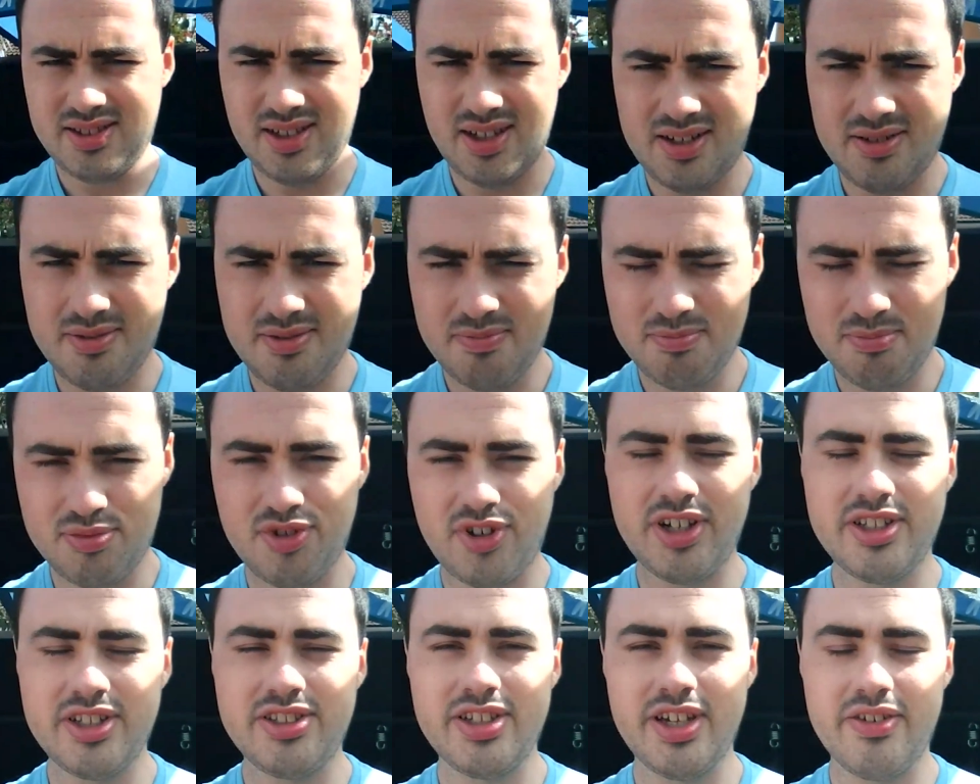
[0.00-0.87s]

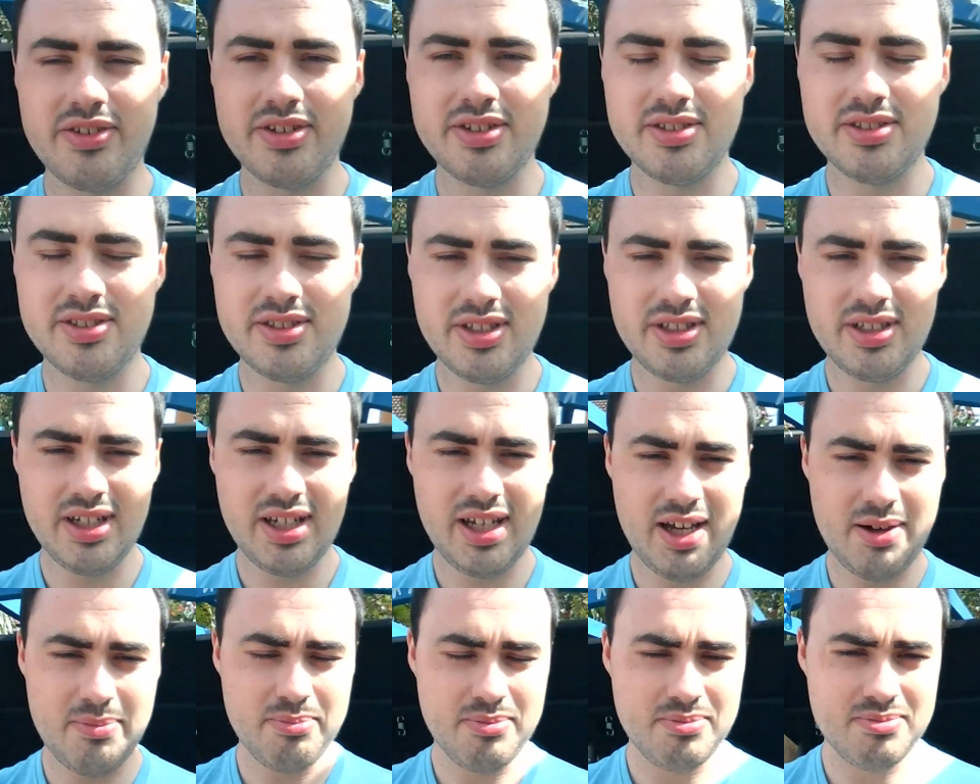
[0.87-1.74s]
certain bright
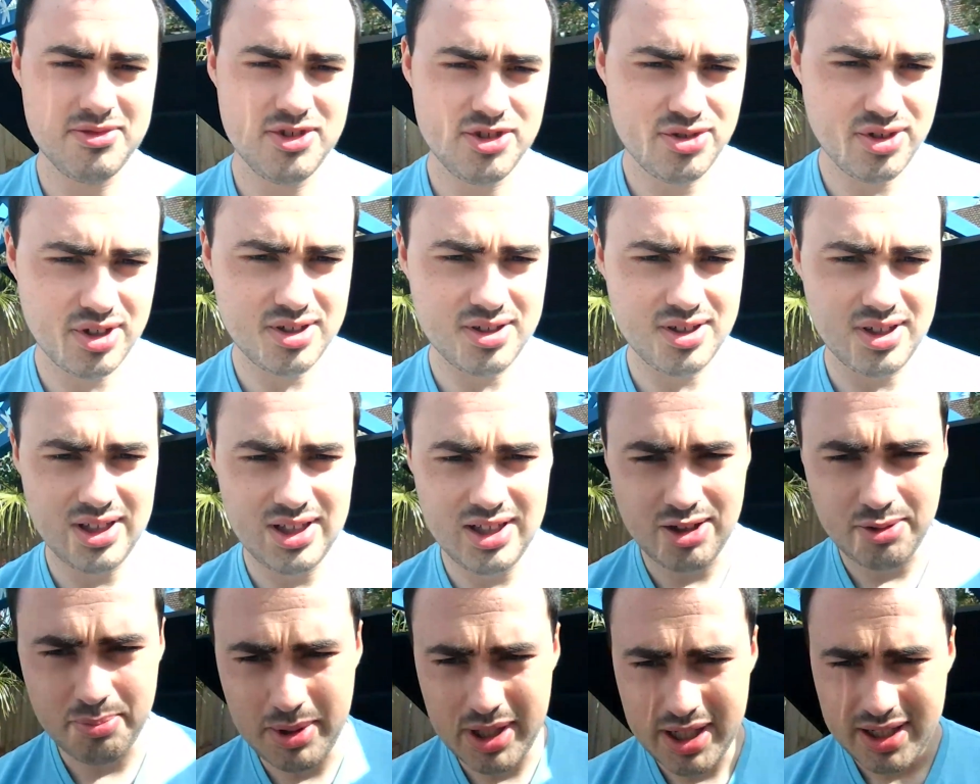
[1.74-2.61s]
areas it can
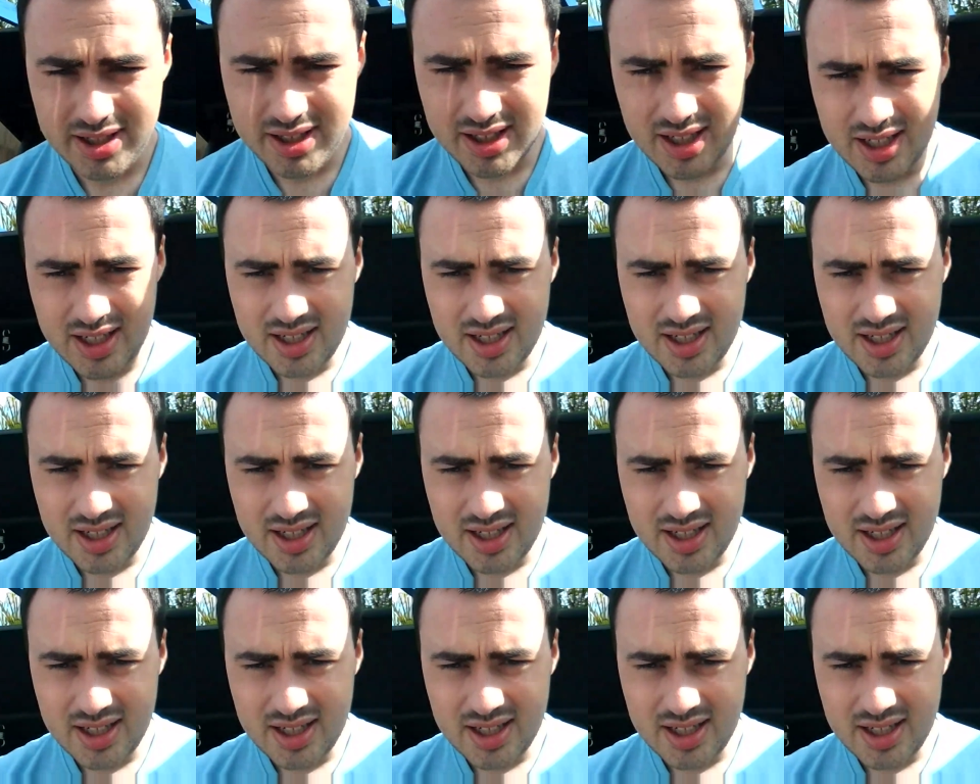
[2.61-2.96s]
struggle a little bit.